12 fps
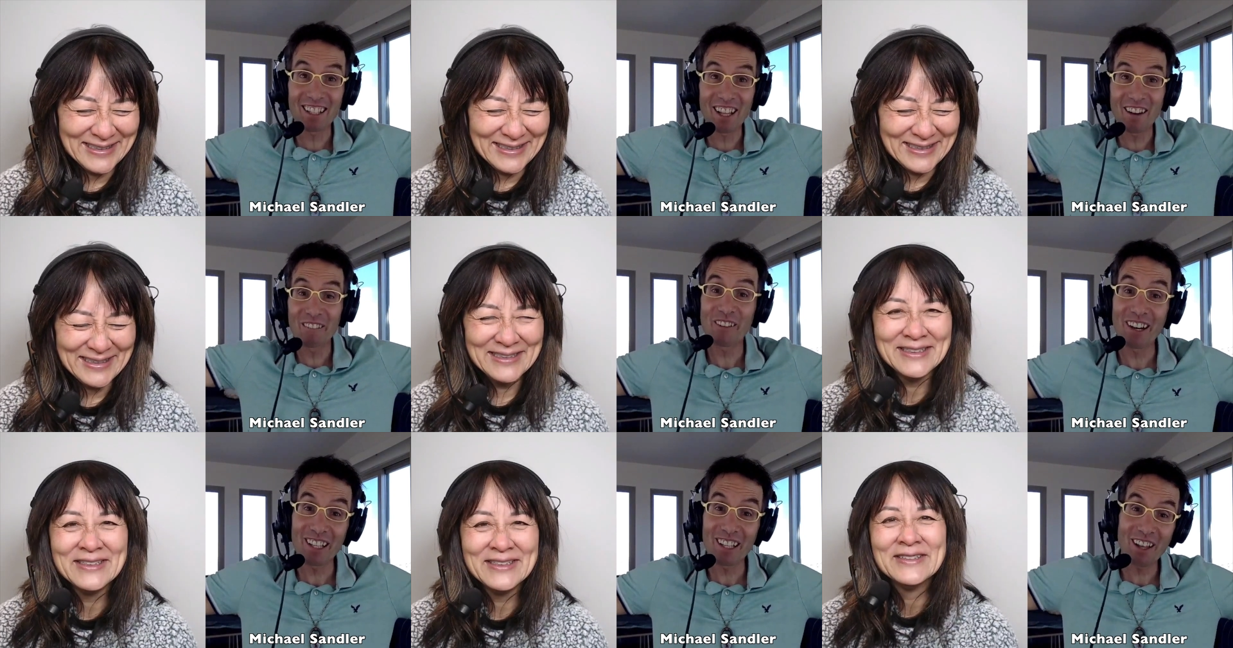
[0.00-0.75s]
Speaker 1: I love
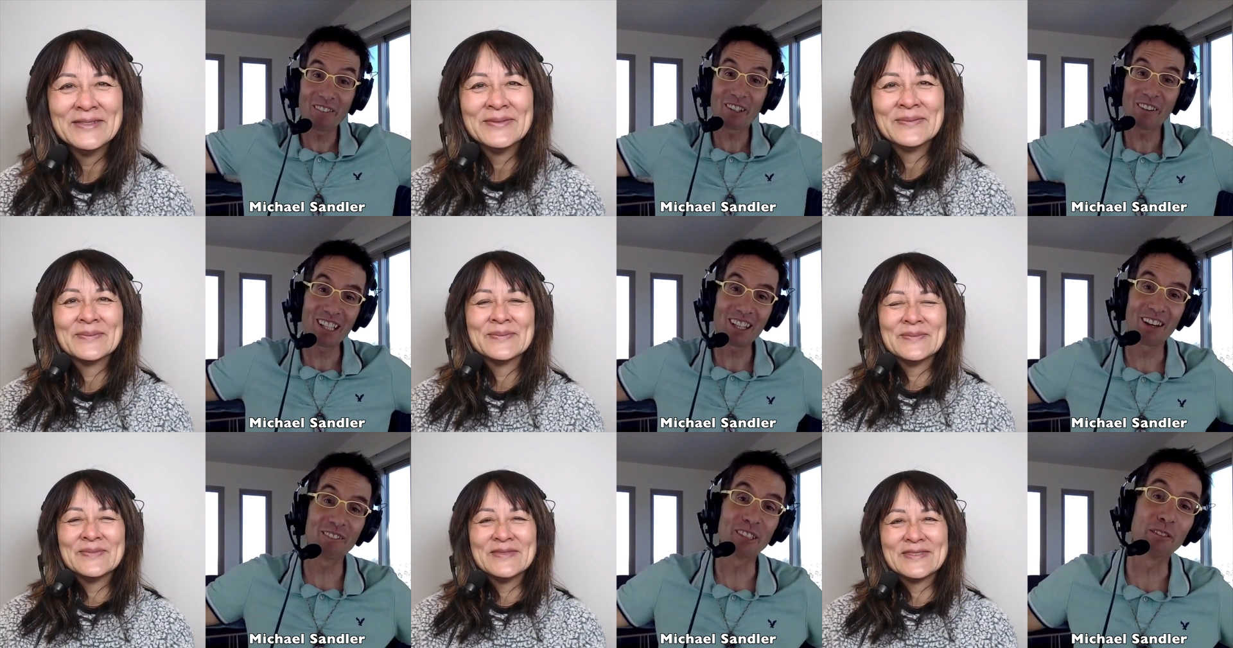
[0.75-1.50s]
you. I love you. I
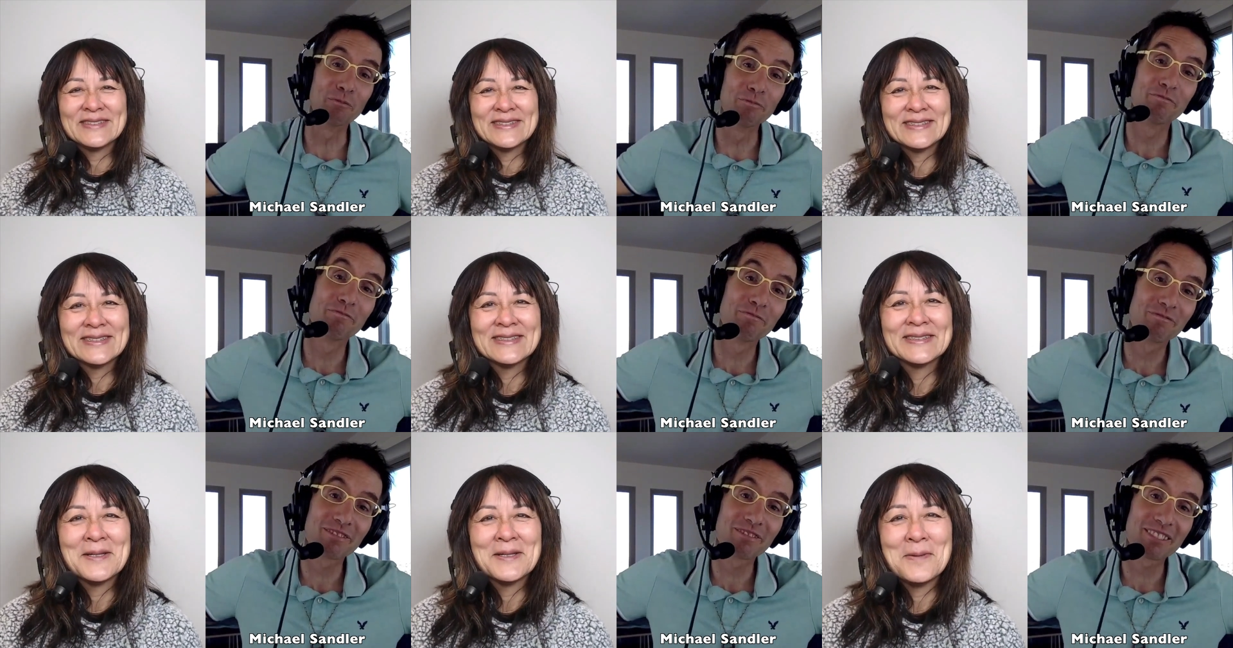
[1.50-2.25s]
love you.
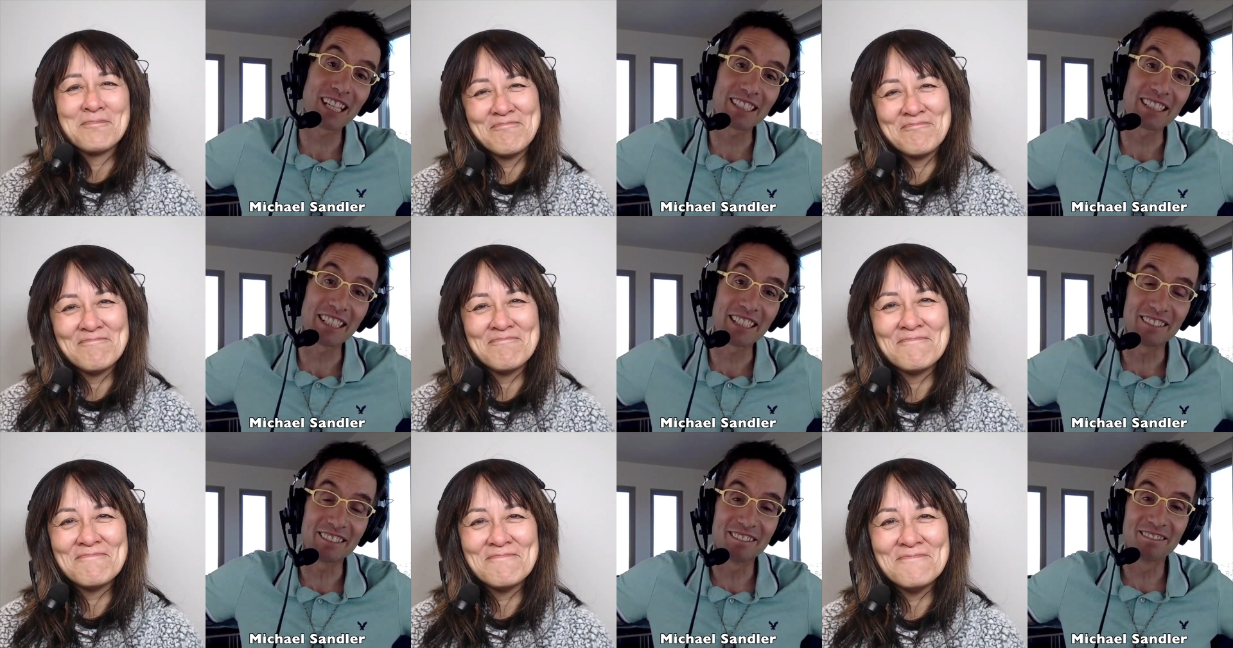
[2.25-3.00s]
That's
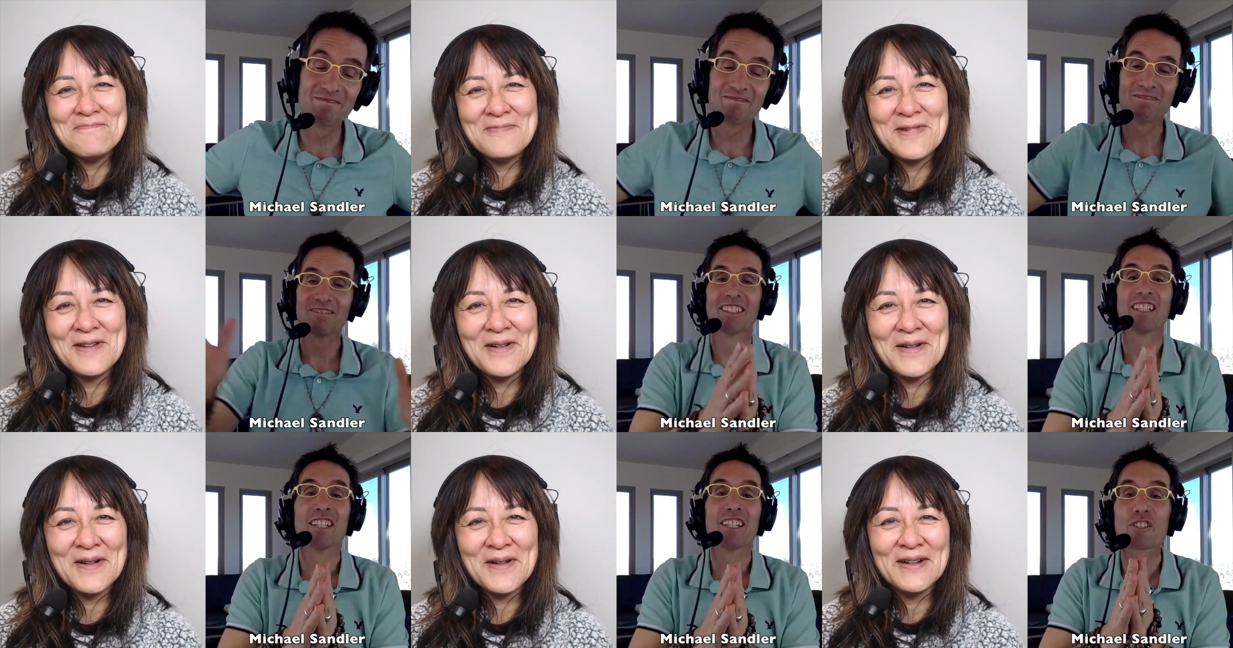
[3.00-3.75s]
it
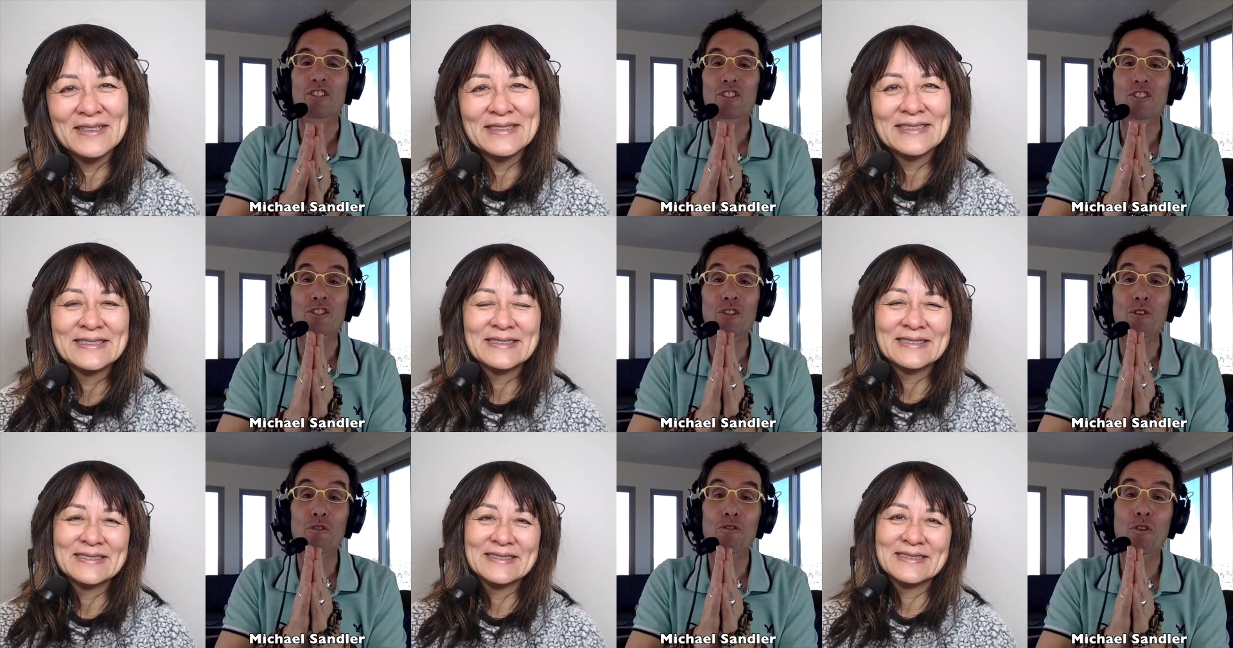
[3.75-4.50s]

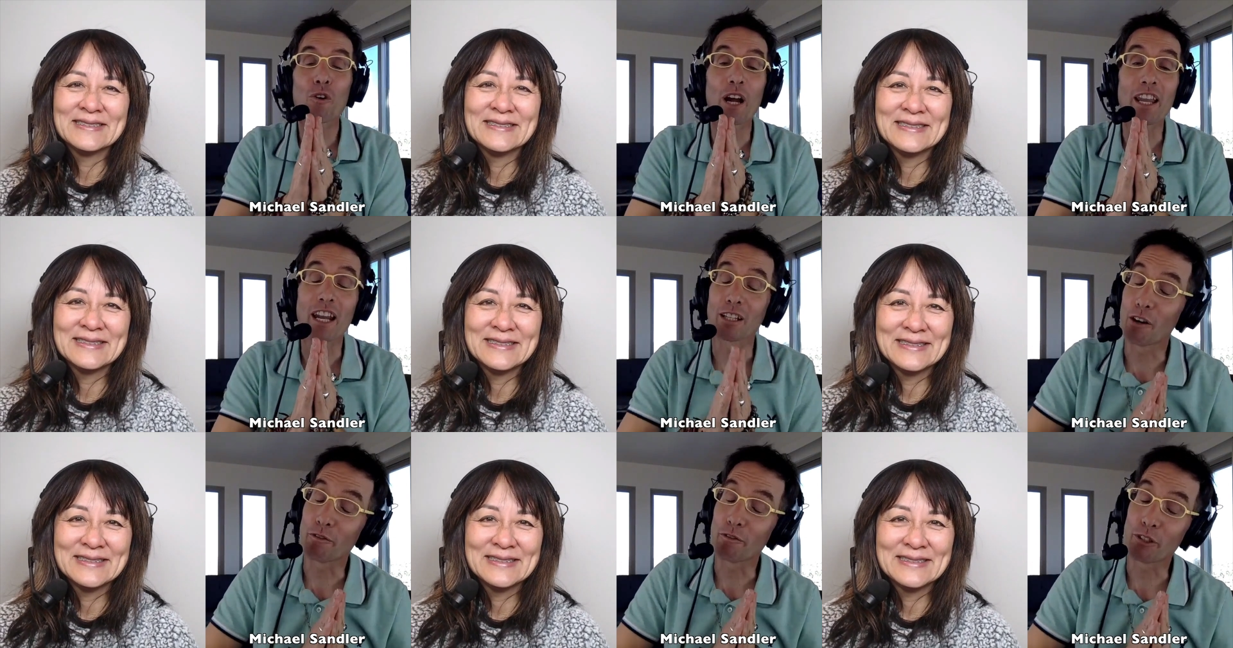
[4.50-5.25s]
so for and I
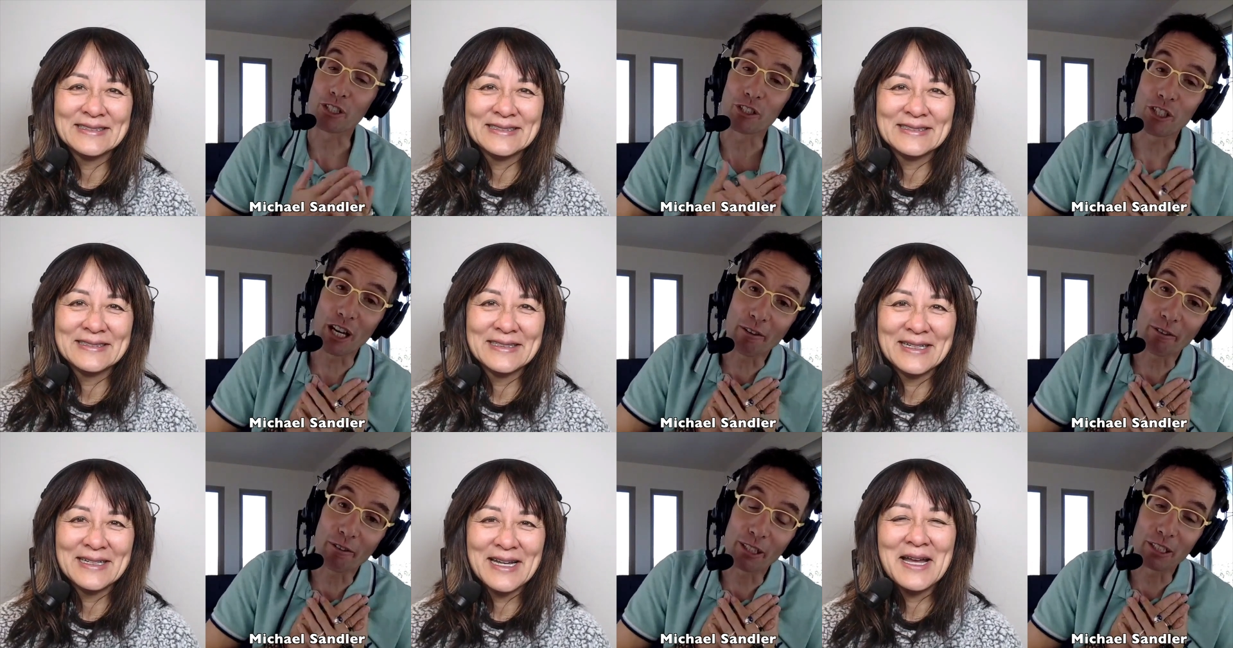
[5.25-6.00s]
love you,
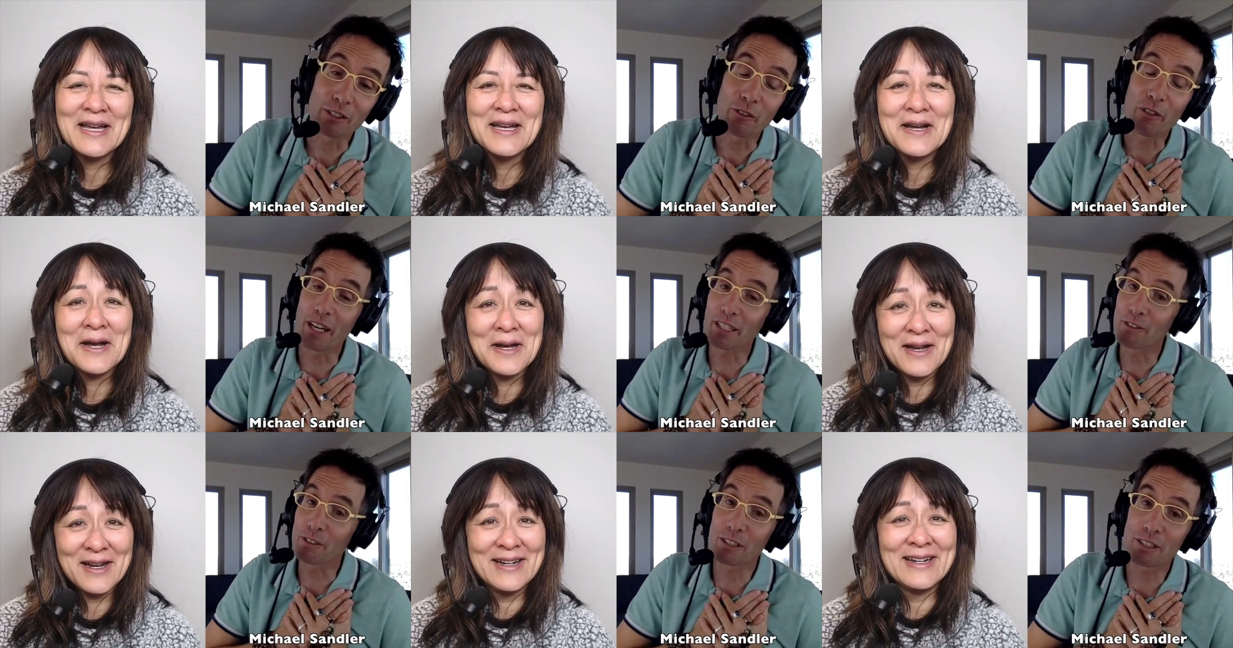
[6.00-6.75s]
CJ. I really do.
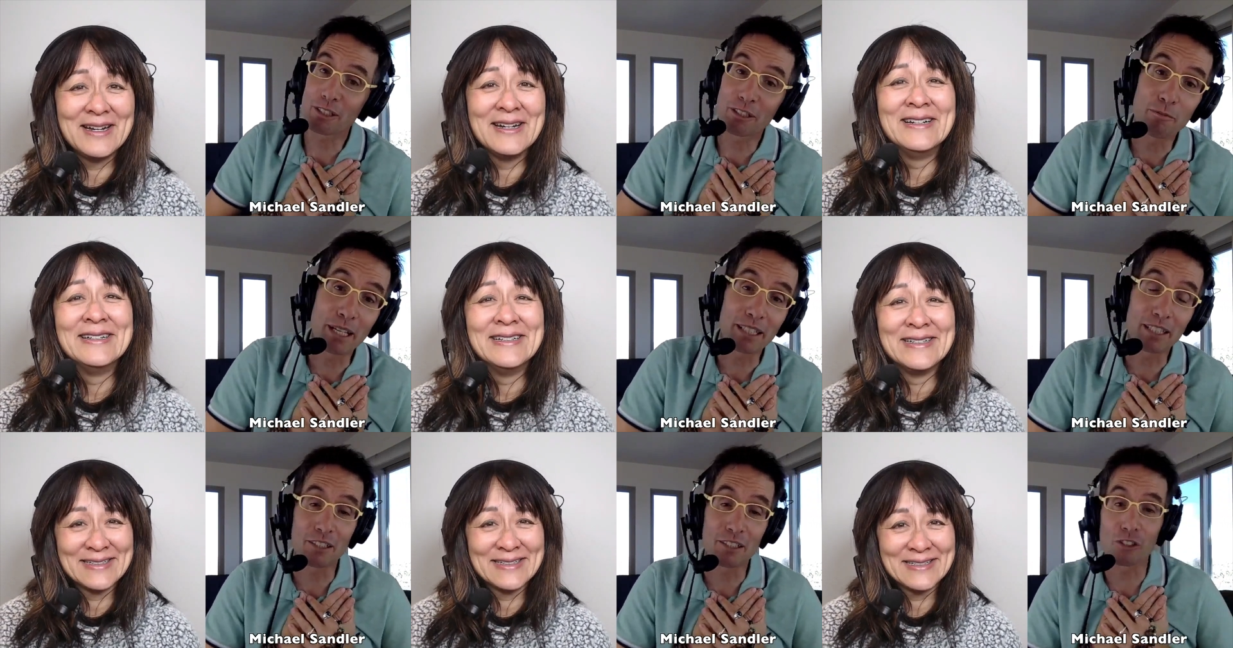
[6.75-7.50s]
Thank you. This you
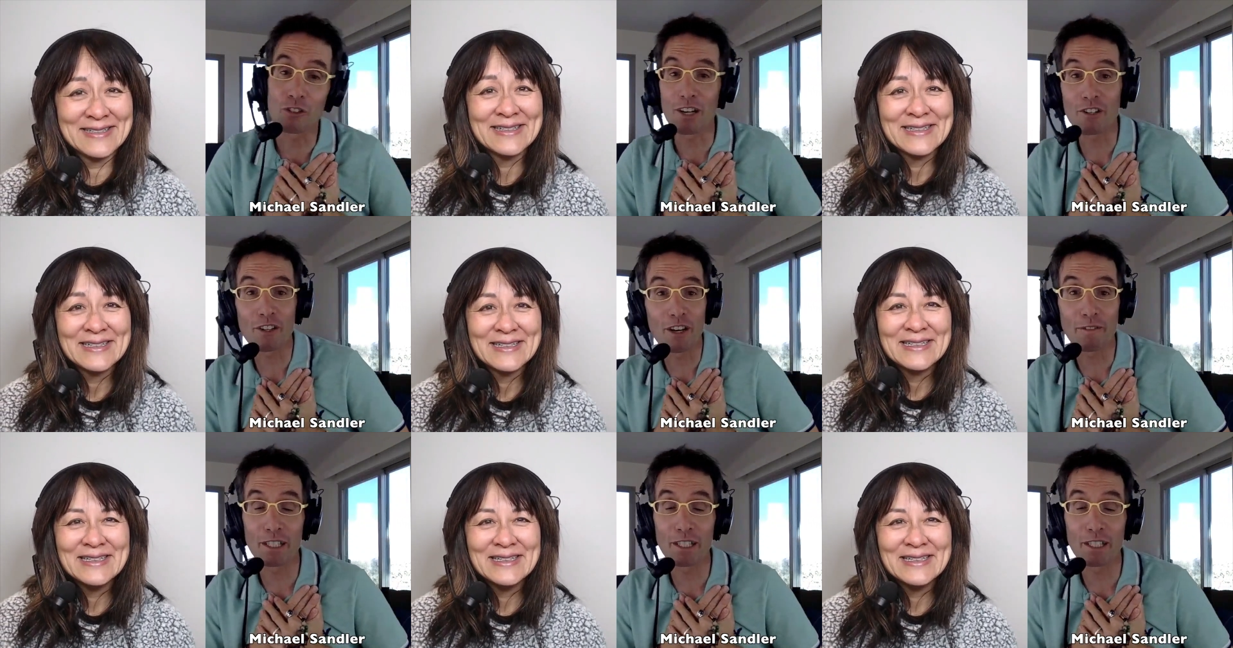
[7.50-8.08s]
make this a treasure